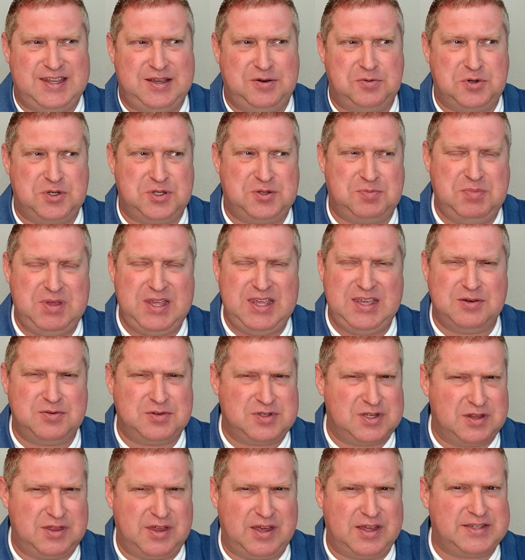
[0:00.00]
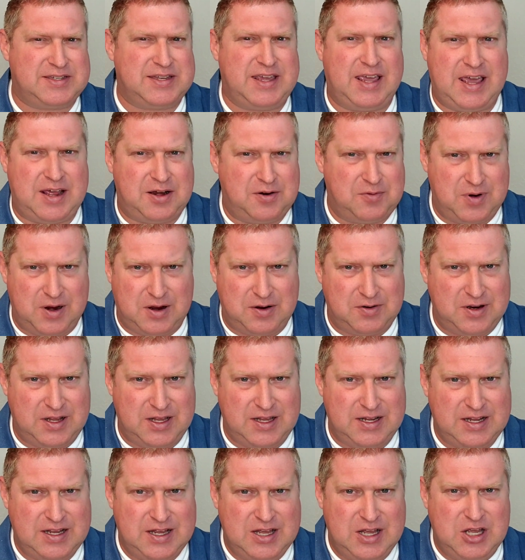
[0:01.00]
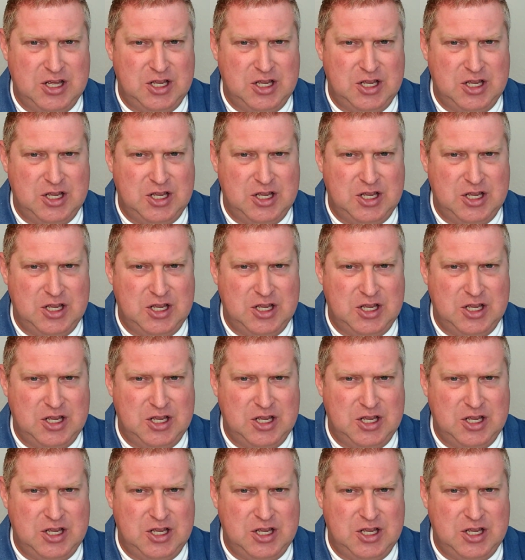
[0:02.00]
It was me. It was the thoughts I had around it.